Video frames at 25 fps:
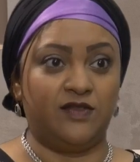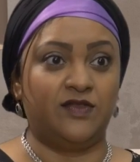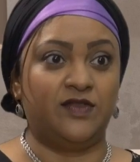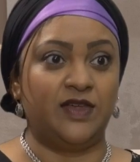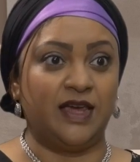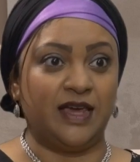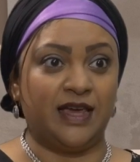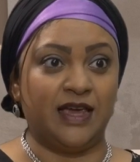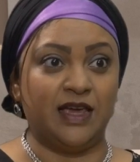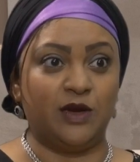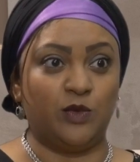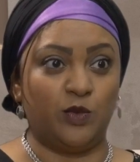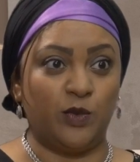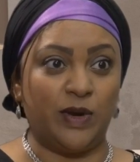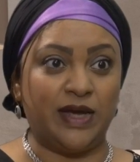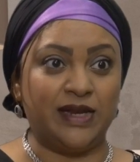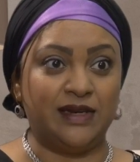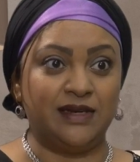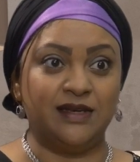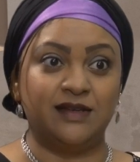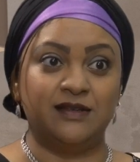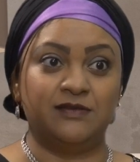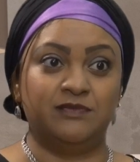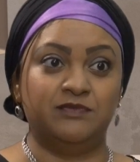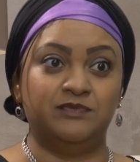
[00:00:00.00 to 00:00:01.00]
they get
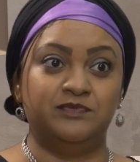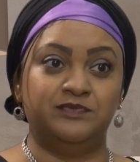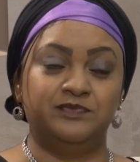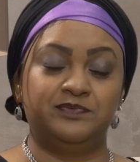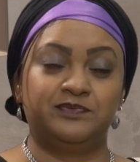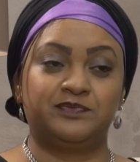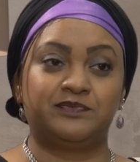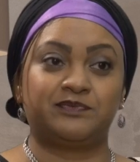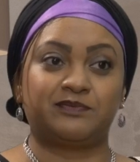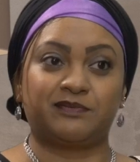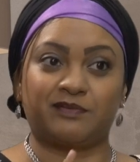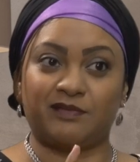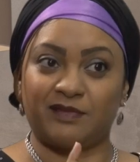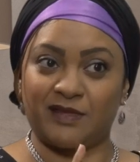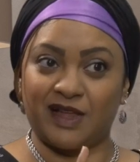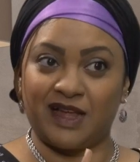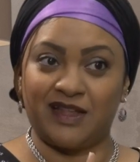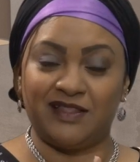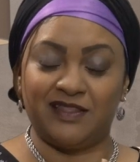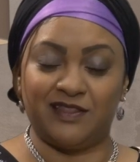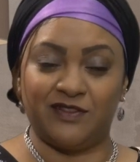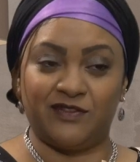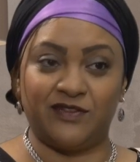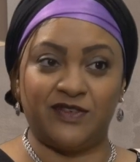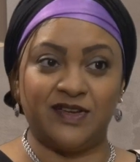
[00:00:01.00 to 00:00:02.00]
weighed in.
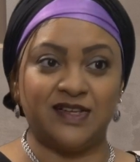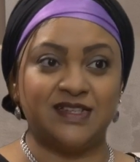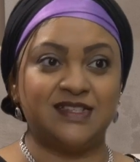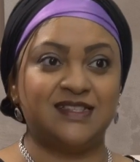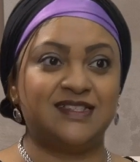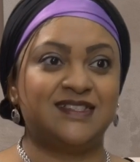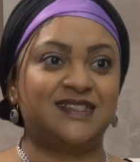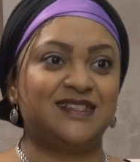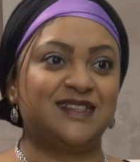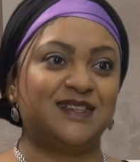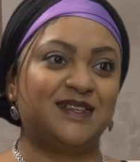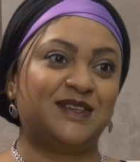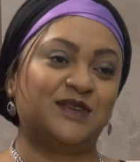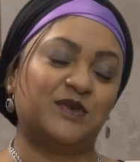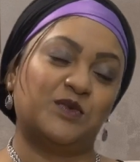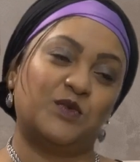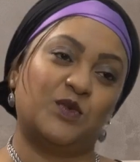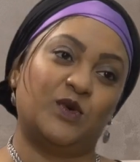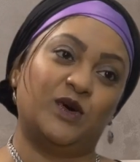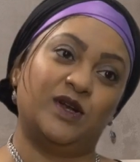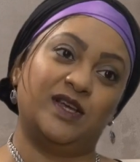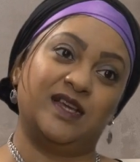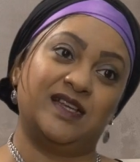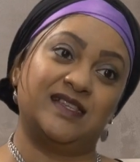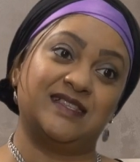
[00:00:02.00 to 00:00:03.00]
The first
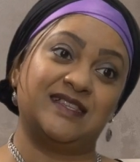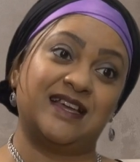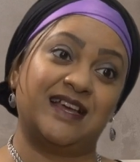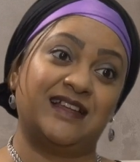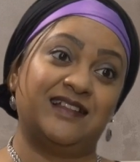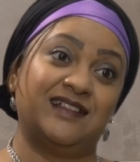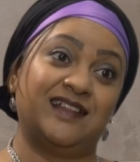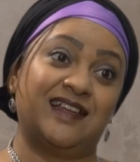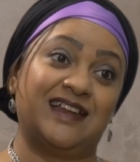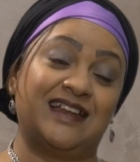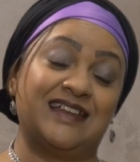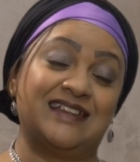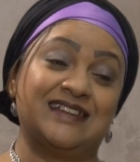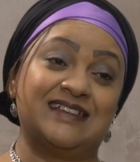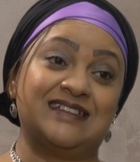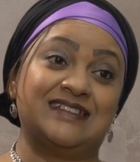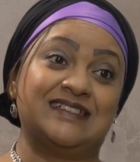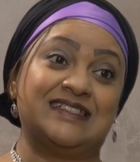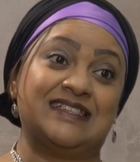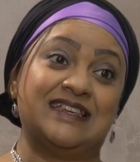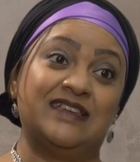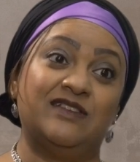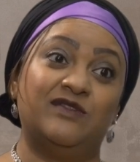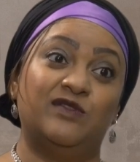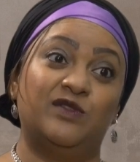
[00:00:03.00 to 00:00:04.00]
warning sign that I
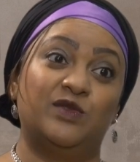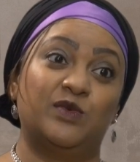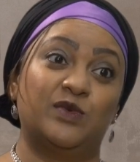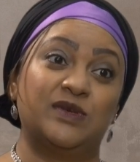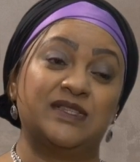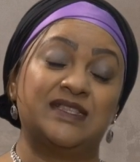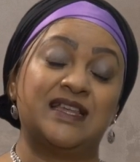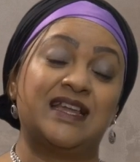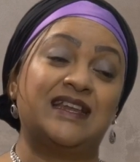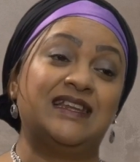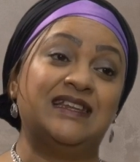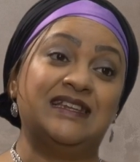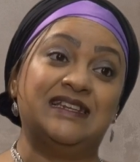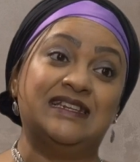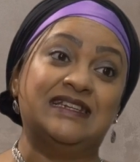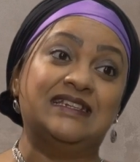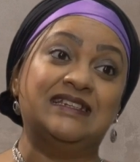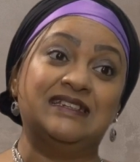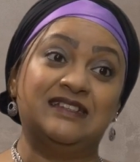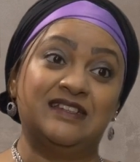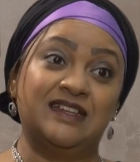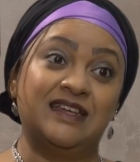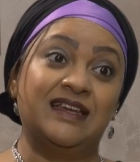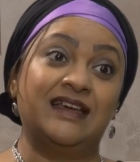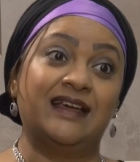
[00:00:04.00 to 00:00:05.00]
received was that he
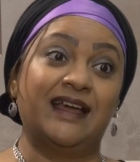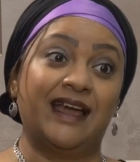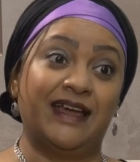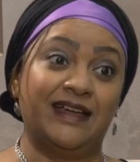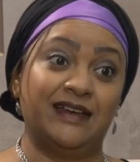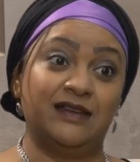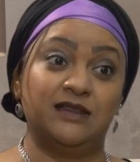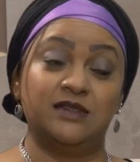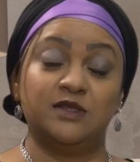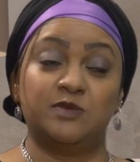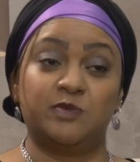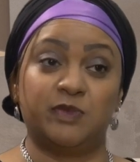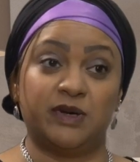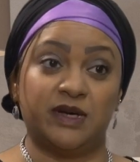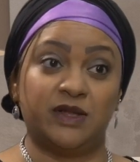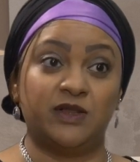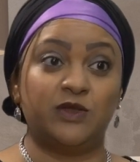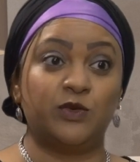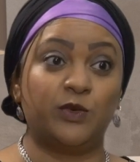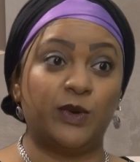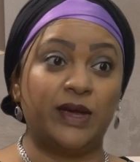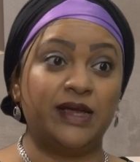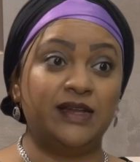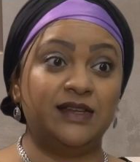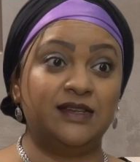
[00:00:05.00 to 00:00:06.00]
didn't regain his
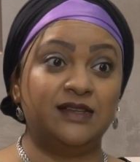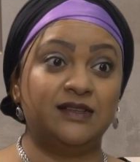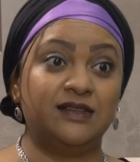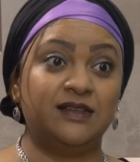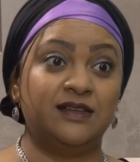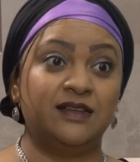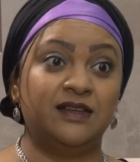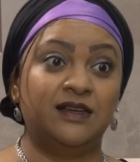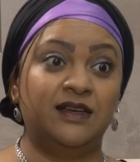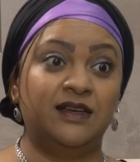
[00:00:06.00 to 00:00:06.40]
birth weight.